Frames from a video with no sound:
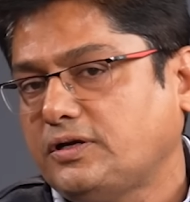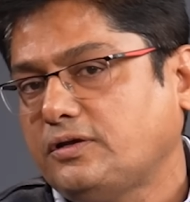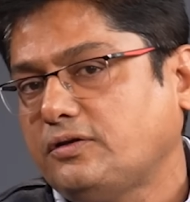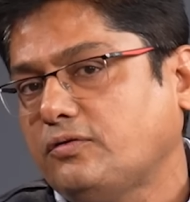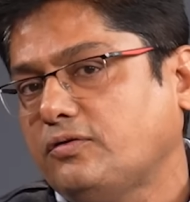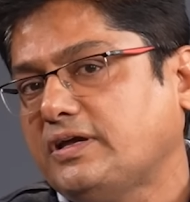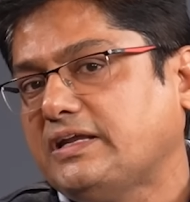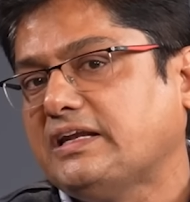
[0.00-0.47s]

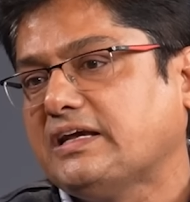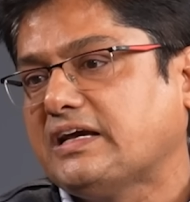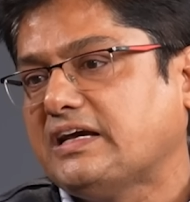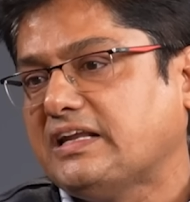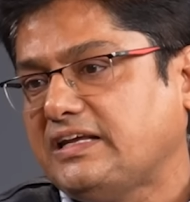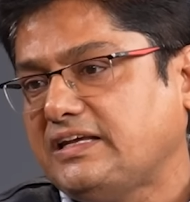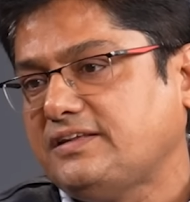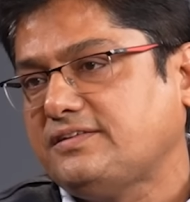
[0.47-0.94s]

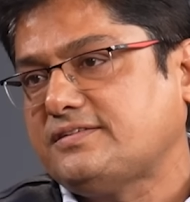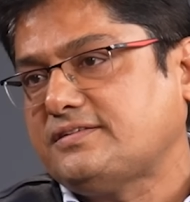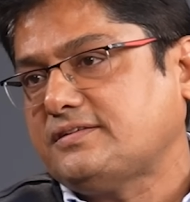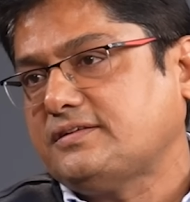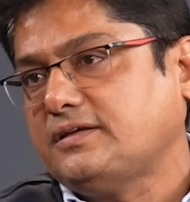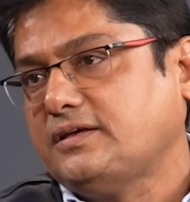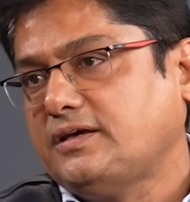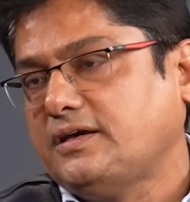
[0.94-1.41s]

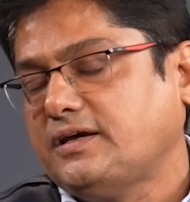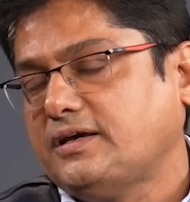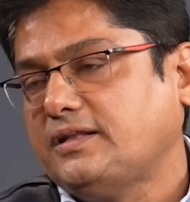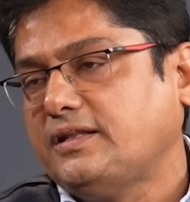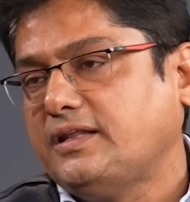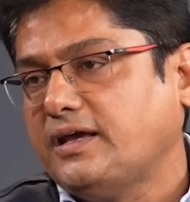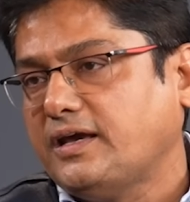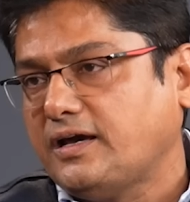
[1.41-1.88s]
increase
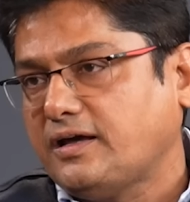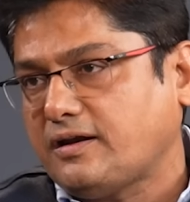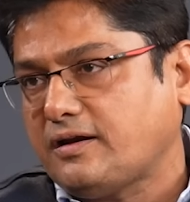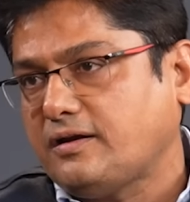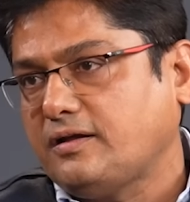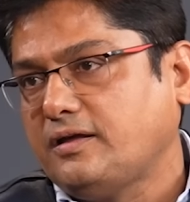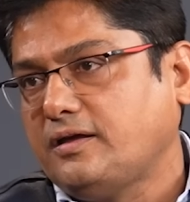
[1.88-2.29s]
their